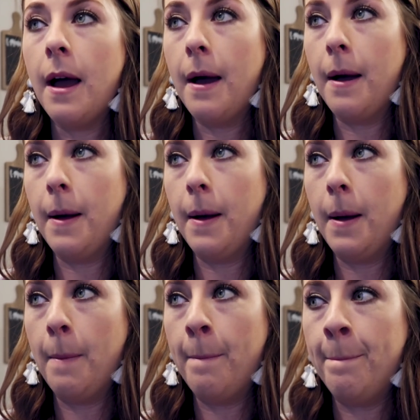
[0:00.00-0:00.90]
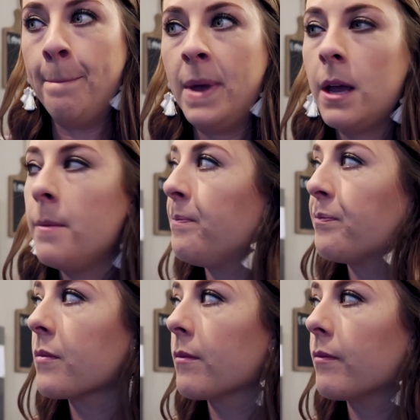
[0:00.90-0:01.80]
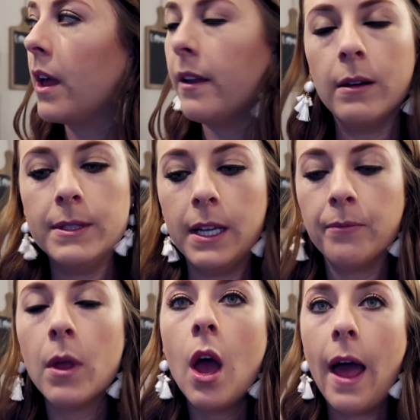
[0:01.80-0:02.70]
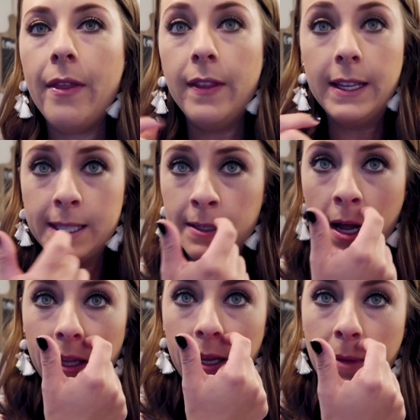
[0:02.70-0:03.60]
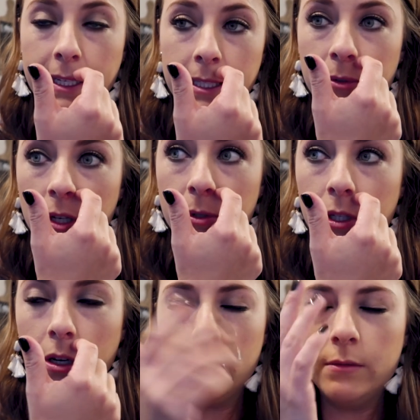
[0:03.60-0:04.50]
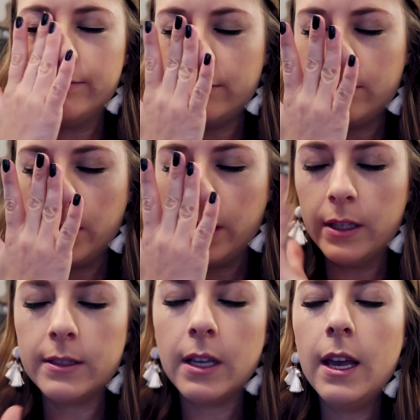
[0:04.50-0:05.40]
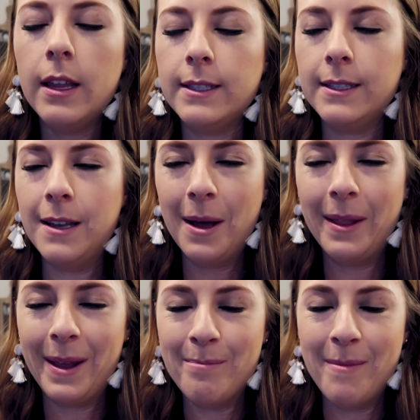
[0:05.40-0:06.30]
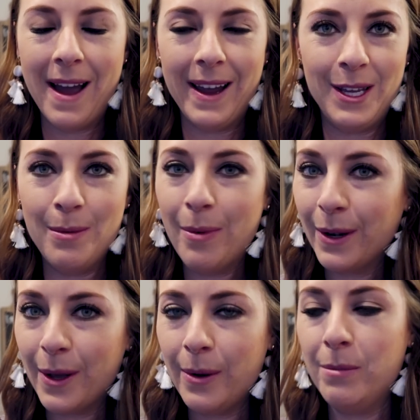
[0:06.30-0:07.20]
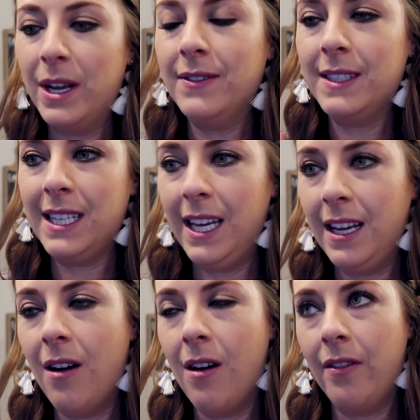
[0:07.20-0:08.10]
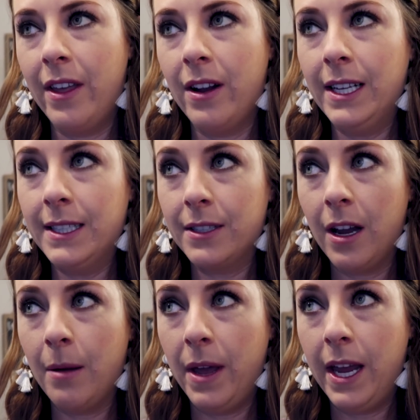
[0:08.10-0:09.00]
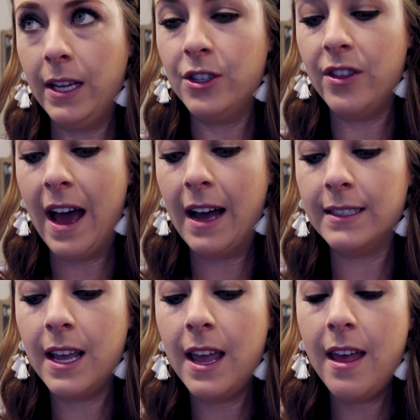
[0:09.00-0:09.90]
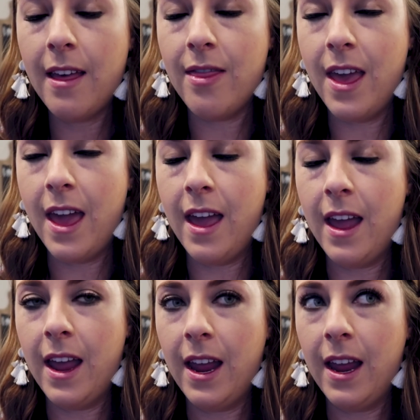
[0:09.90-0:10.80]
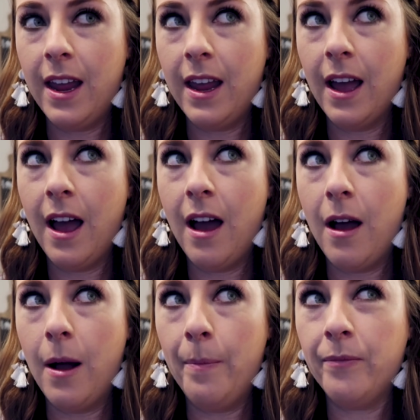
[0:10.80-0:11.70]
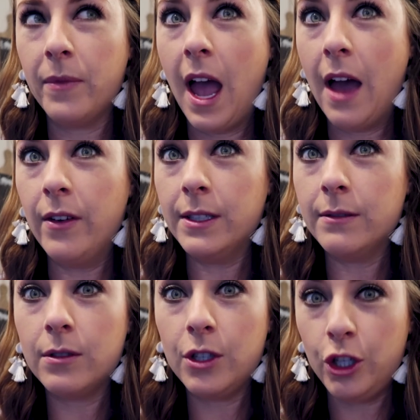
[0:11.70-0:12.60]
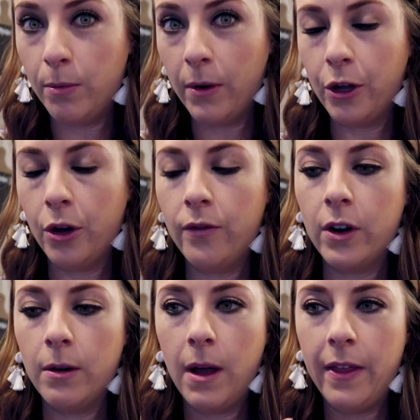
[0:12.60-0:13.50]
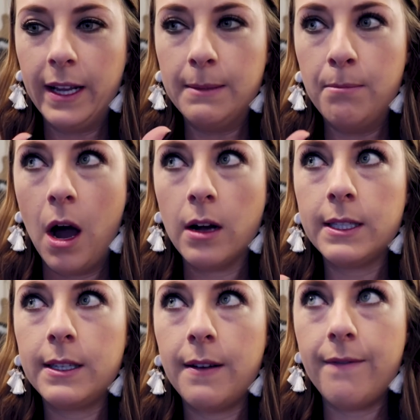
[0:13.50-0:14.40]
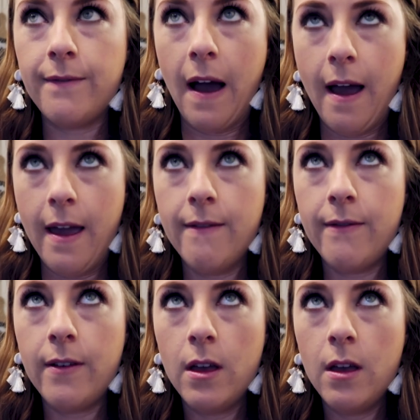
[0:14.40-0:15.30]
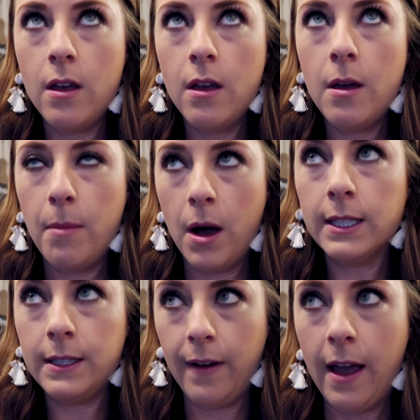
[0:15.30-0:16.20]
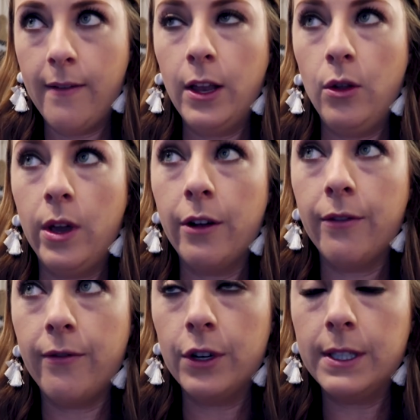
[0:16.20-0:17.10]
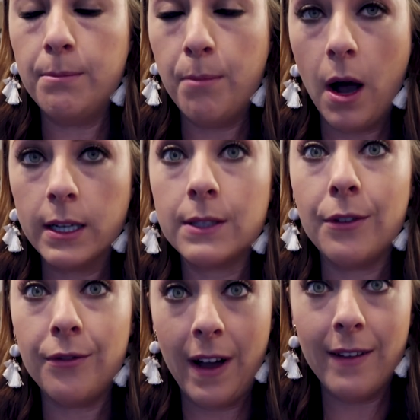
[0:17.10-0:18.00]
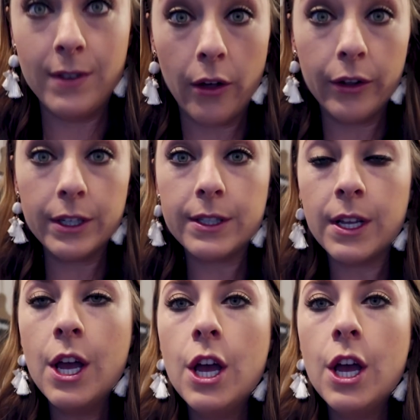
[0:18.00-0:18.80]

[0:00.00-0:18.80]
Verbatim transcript: Um, that was it. And then this is not like my subscription, or my goodness, this is not like my coupon code, but I've seen on their Instagram page that they um, have a coupon code for, I think it's box five box five and you get your first box for five dollars